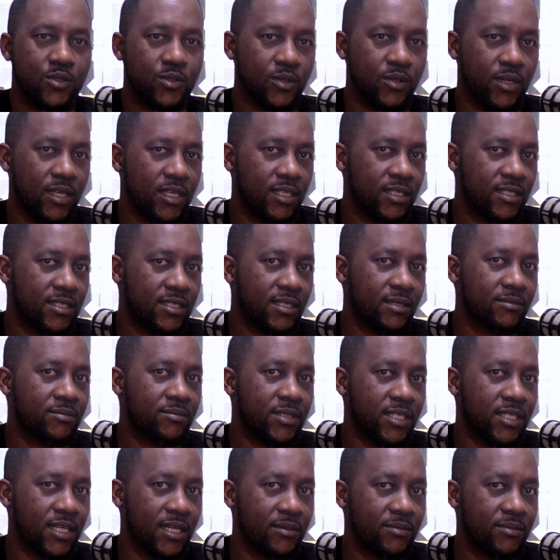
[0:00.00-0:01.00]
to and
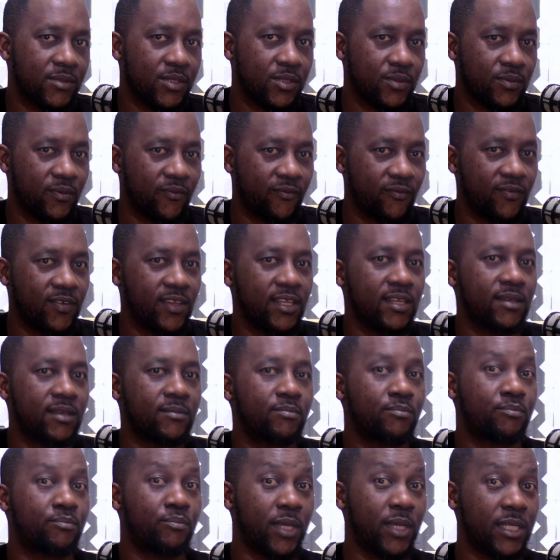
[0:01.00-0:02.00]
sometimes feel
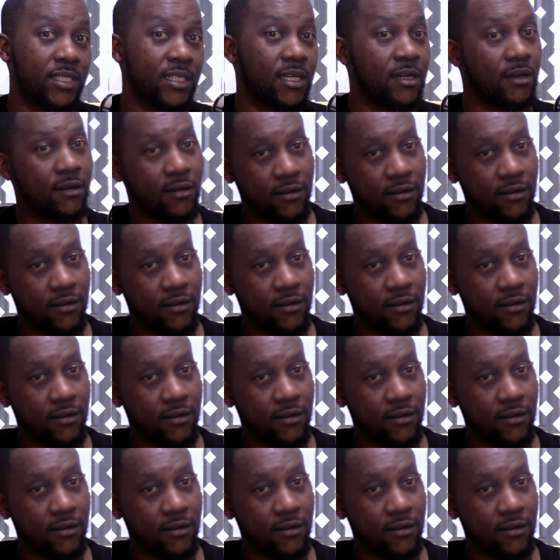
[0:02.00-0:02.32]
better